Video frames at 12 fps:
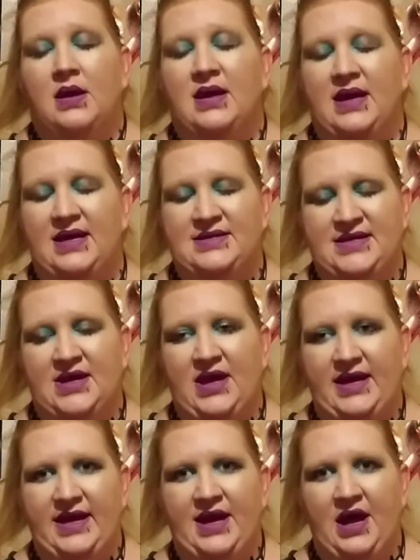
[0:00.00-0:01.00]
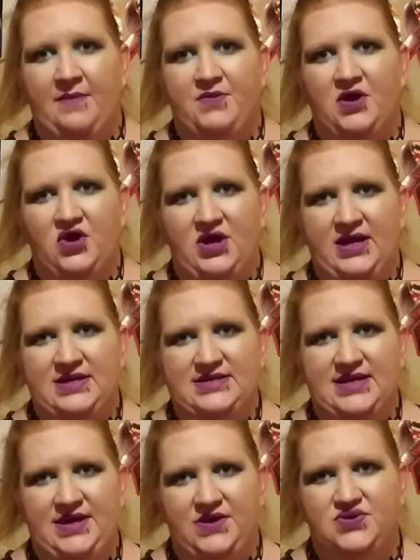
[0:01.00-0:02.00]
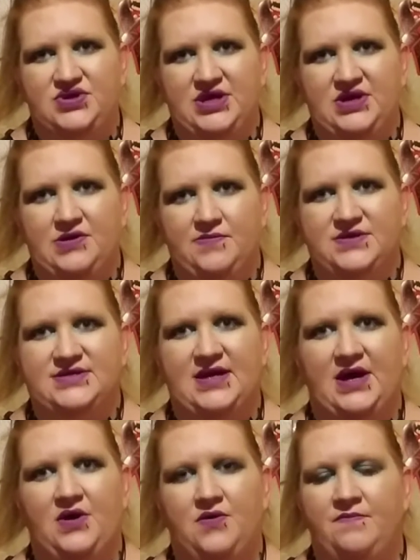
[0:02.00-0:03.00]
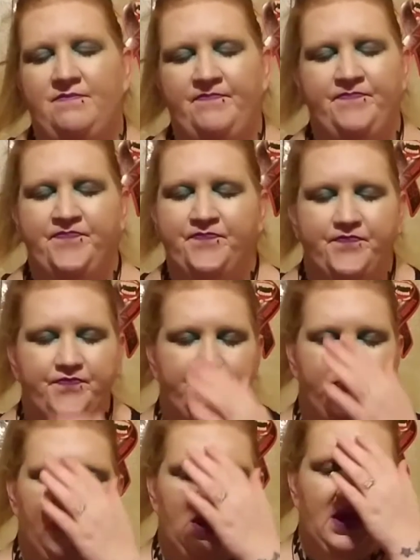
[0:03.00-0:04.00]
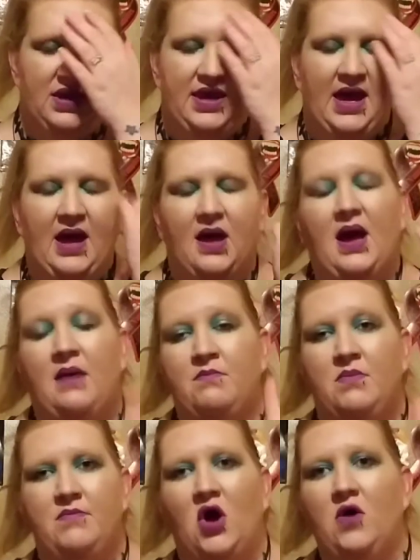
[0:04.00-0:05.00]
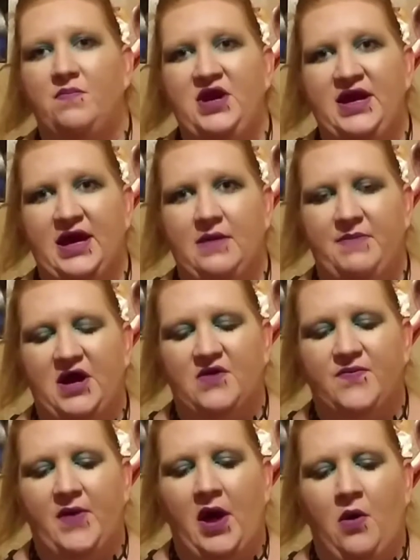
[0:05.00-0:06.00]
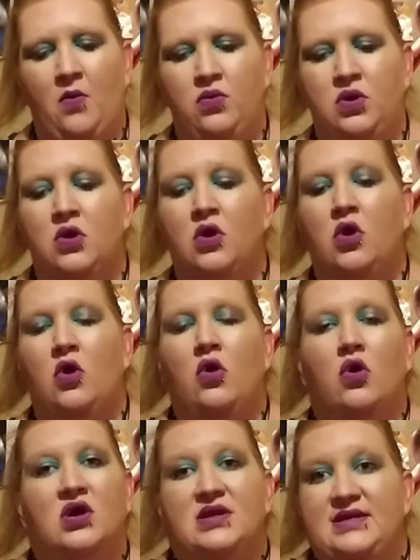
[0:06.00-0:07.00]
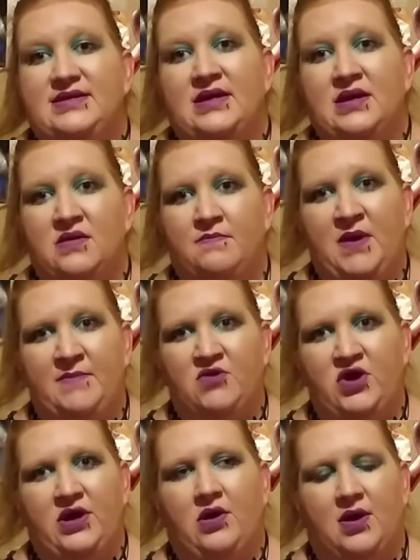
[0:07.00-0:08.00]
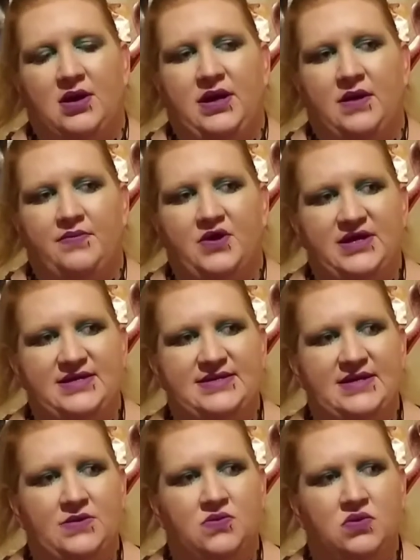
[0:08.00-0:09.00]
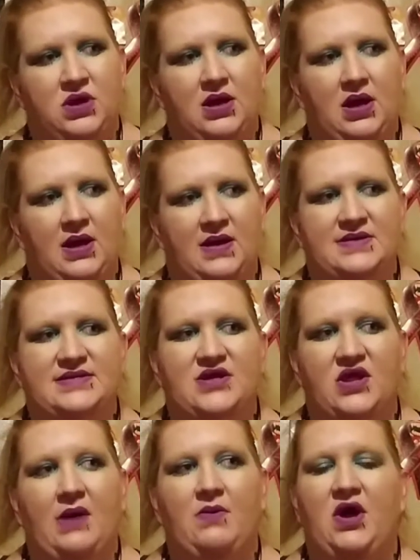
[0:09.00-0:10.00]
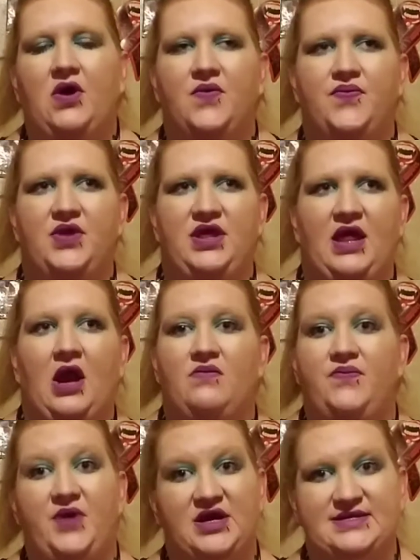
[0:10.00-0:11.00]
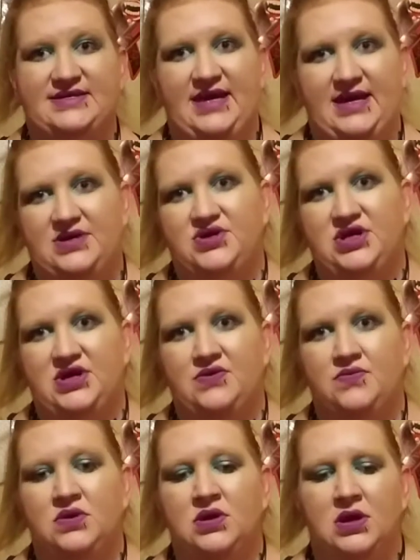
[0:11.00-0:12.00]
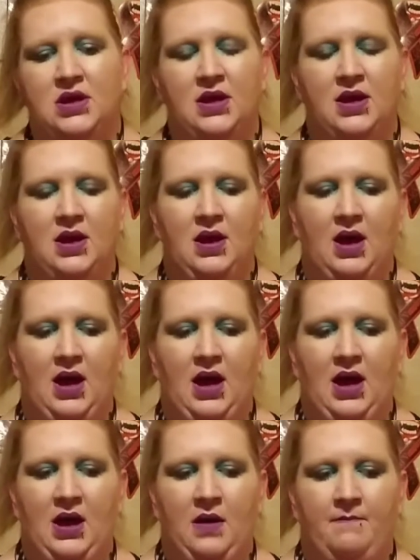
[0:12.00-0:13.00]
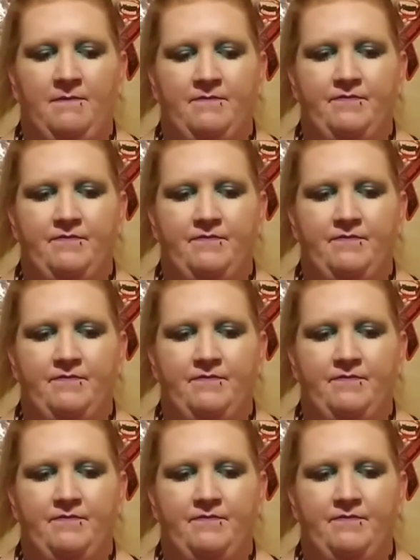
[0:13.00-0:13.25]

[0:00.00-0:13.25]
until I can upload it into YouTube so yeah I'm hoping to get a better phone or at least another memory card here pretty soon. Uh, so that way, hopefully, that'll fix the issue. Um,